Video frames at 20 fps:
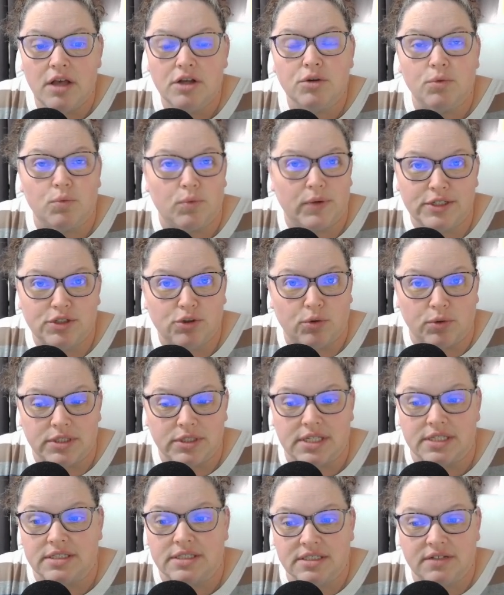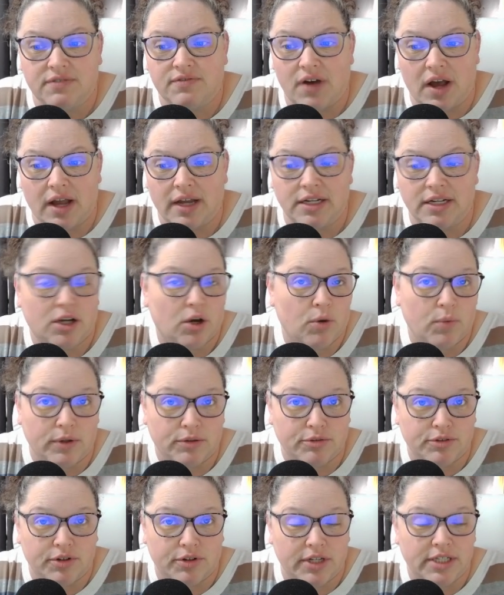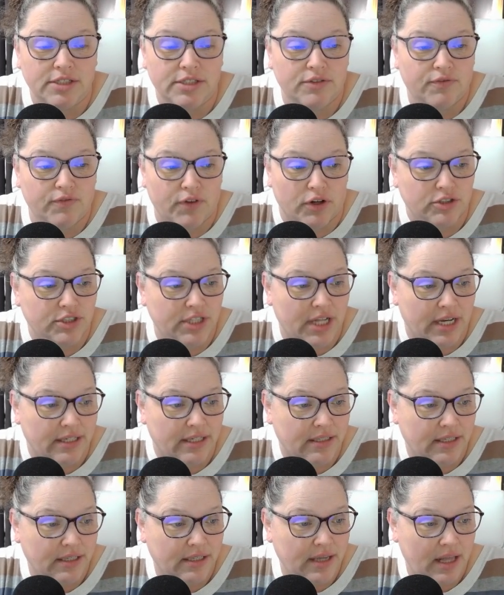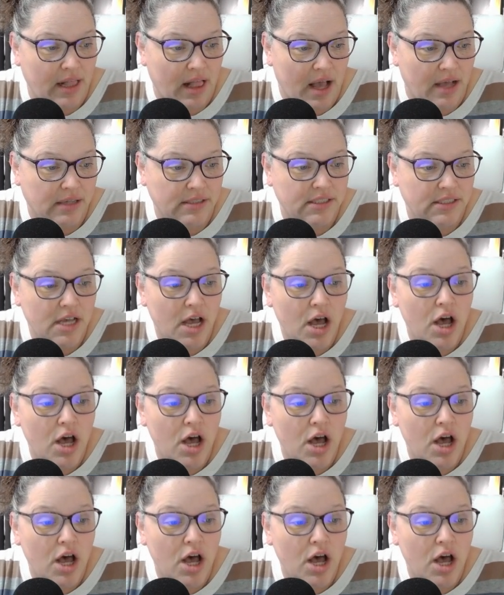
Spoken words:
resources to find a wilderness first aid class.